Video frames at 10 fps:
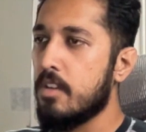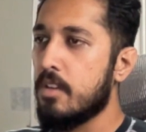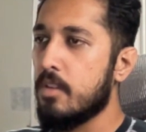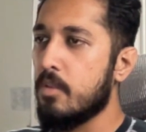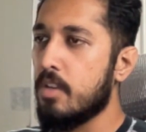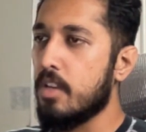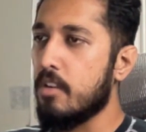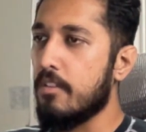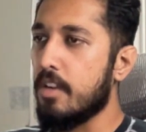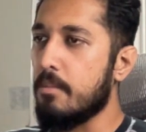2t
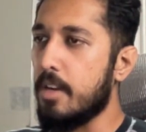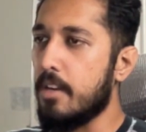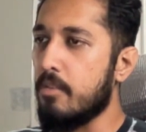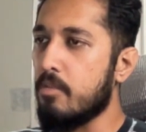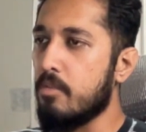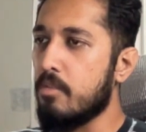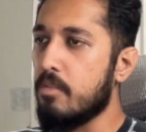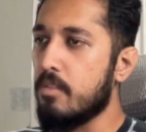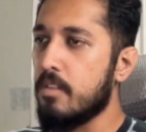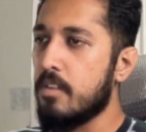of n by 2
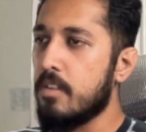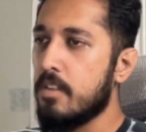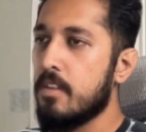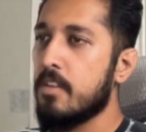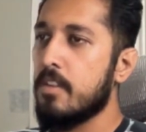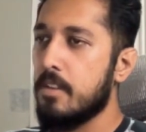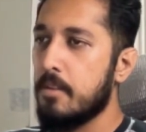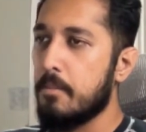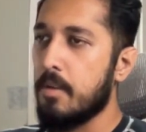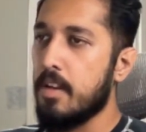
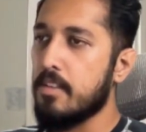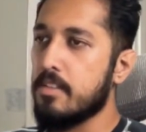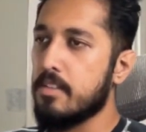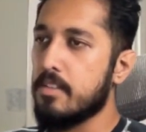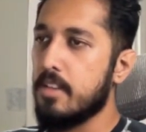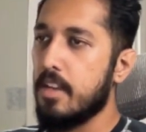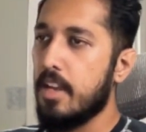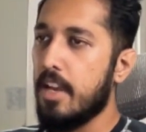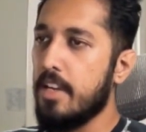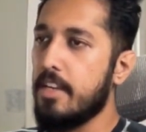plus
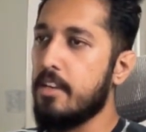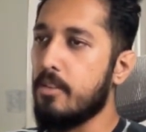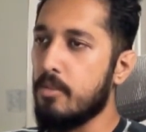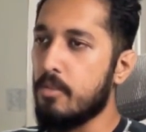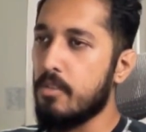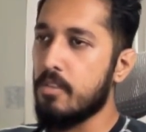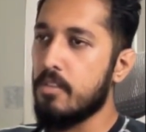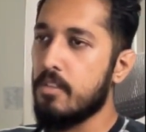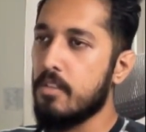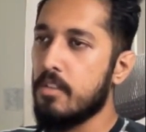n into
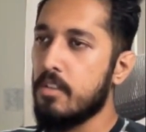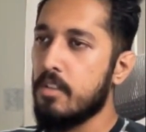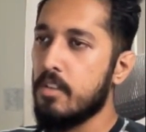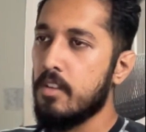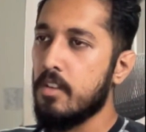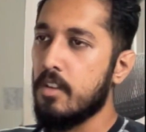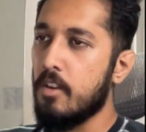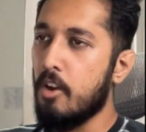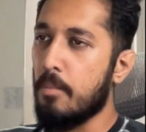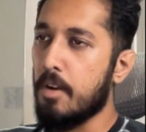
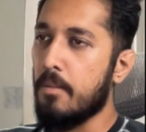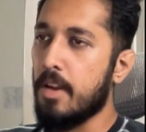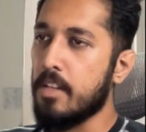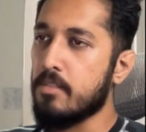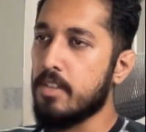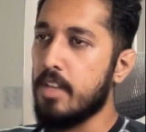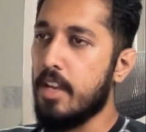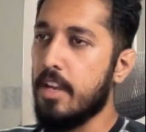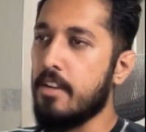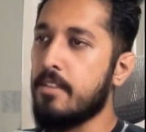log power -1
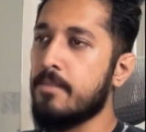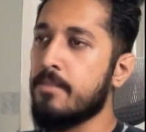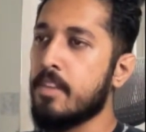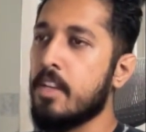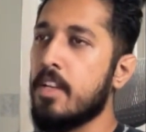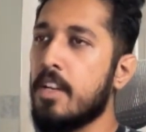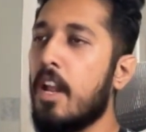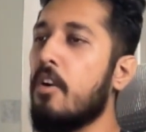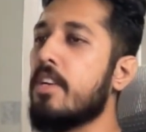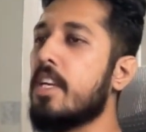n.
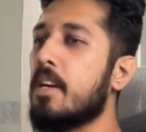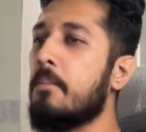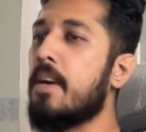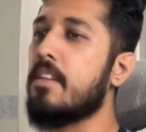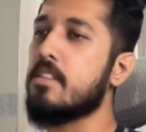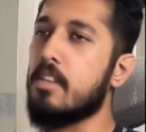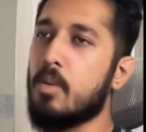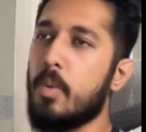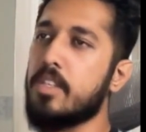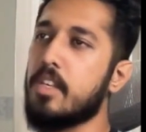Now we can compare this
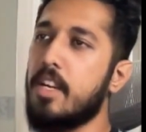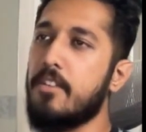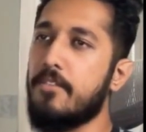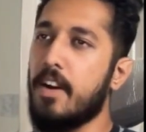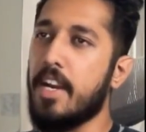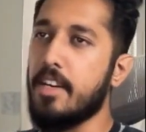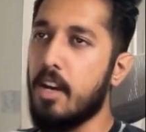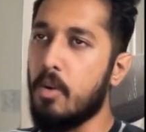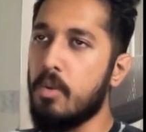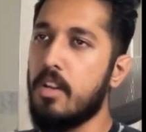equation and find
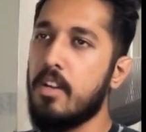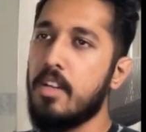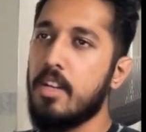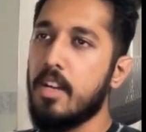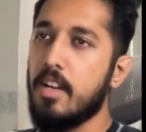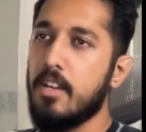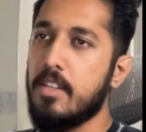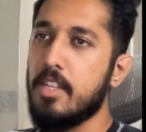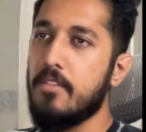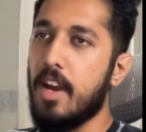out
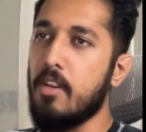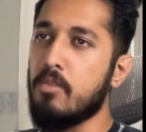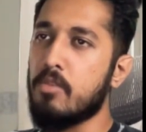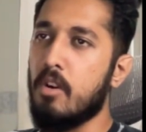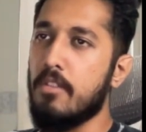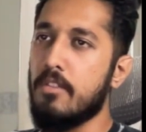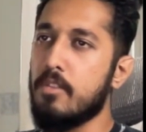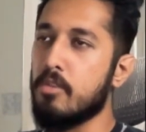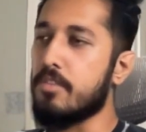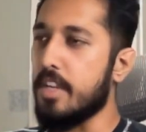the values of
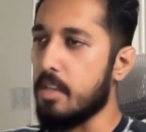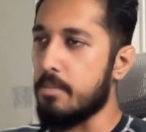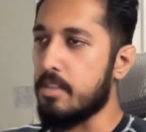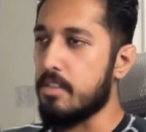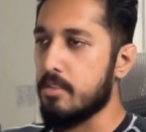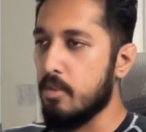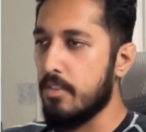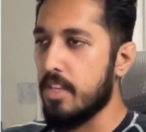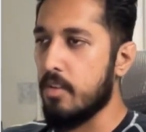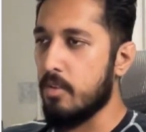those variables. So we
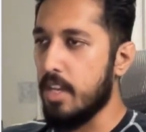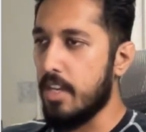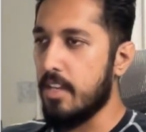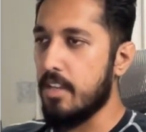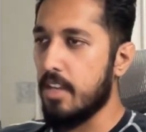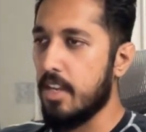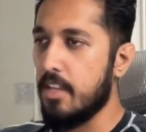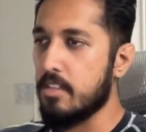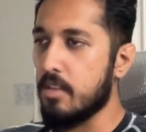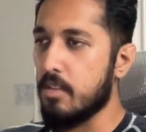know that a
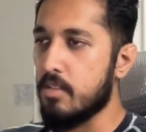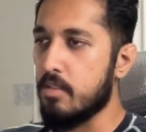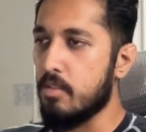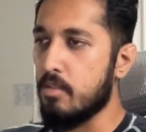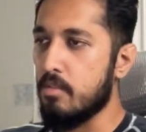is equals to 2,